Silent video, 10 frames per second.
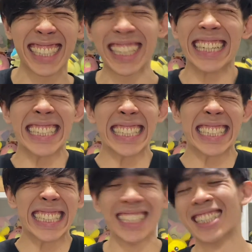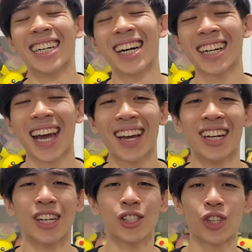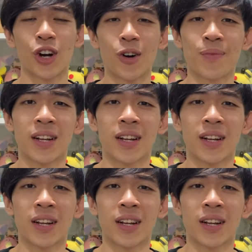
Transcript: Hee! Okay, so